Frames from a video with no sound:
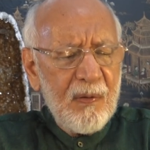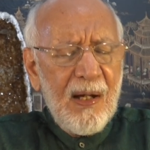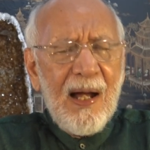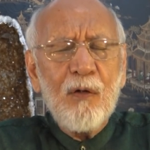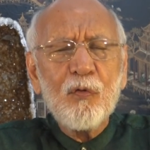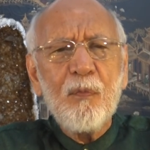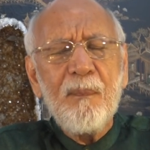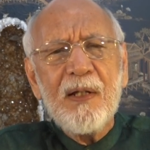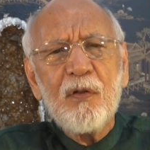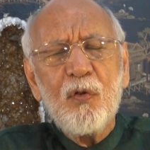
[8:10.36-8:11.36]
how to
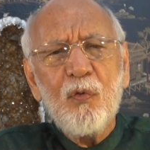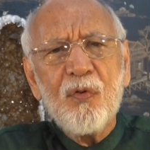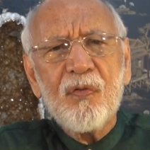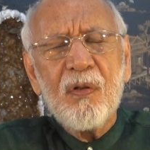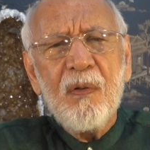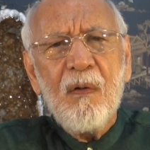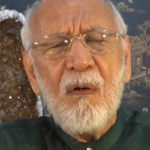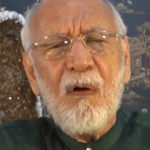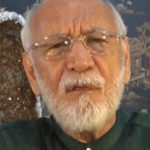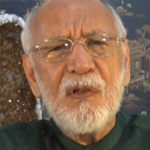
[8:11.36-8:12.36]
make use
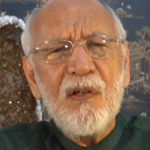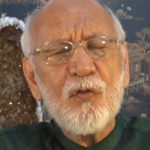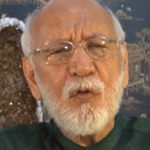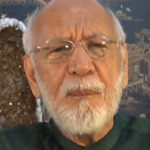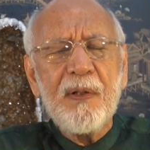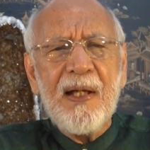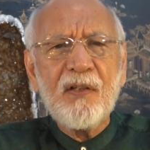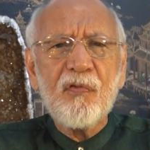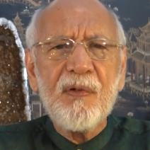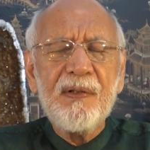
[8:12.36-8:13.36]
of this
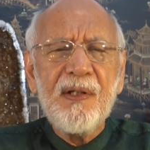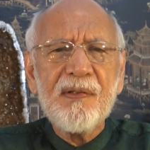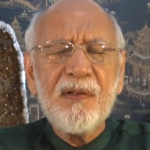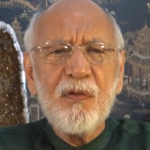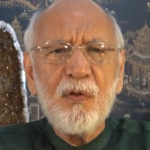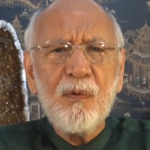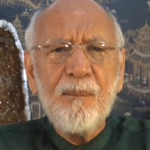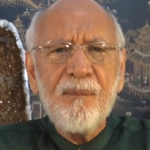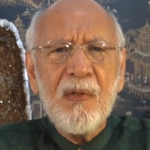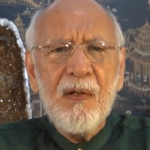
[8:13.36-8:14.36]
supernaturalness in you.
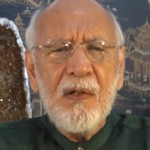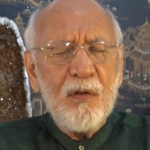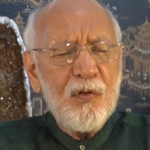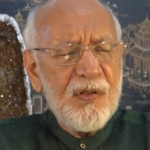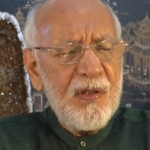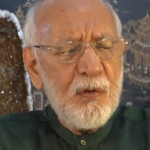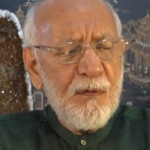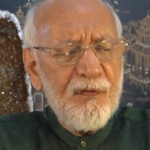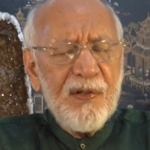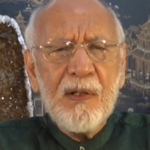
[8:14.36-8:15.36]
You see, your
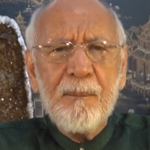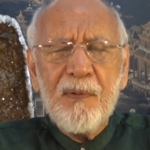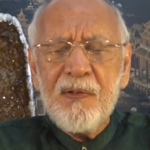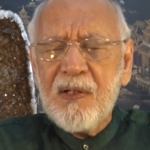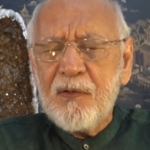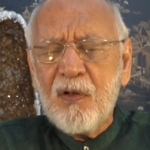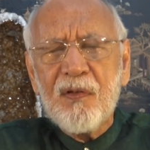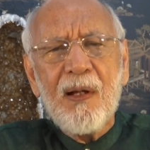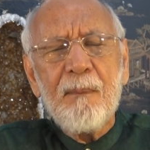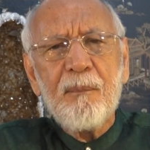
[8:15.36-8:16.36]
fingerprints and your
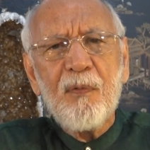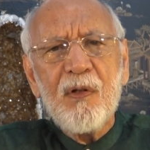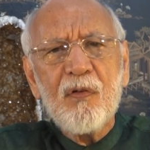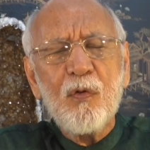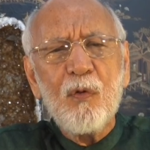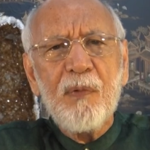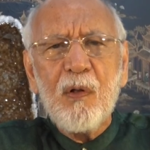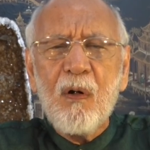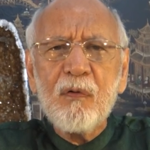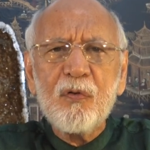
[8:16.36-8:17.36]
thumbprints don't
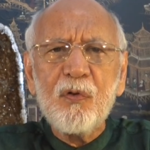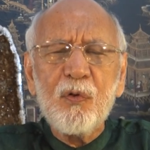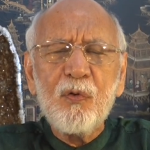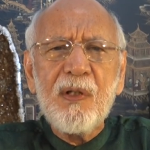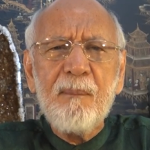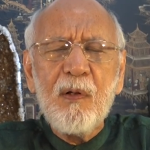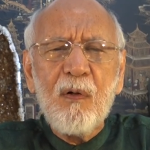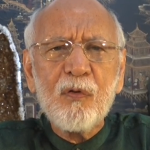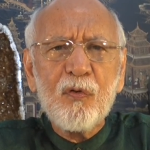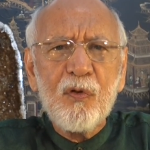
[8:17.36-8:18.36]
belong to you. They
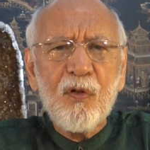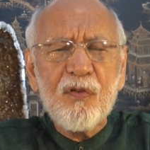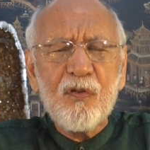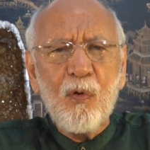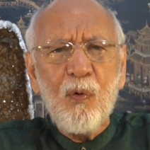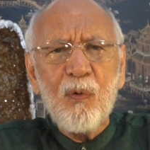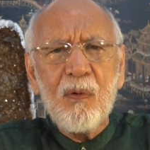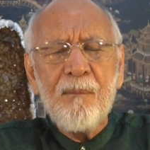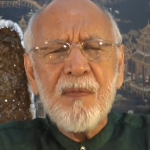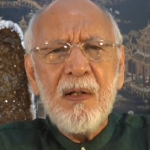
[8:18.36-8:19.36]
belong to your
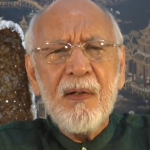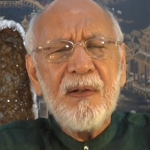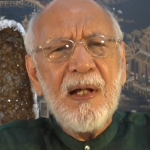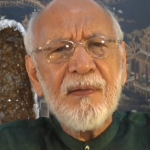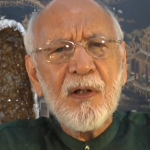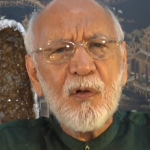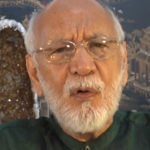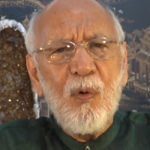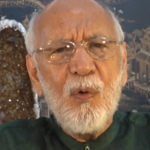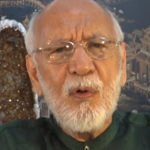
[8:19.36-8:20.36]
soul. They are the
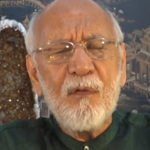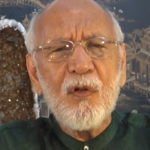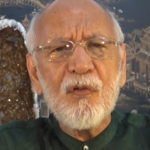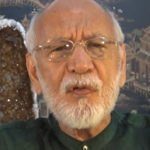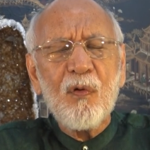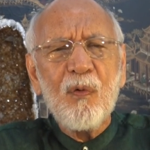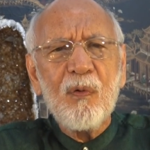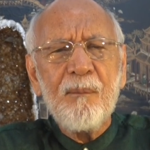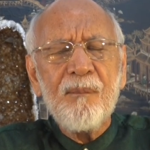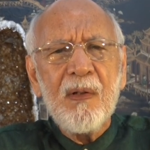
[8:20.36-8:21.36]
code of your soul.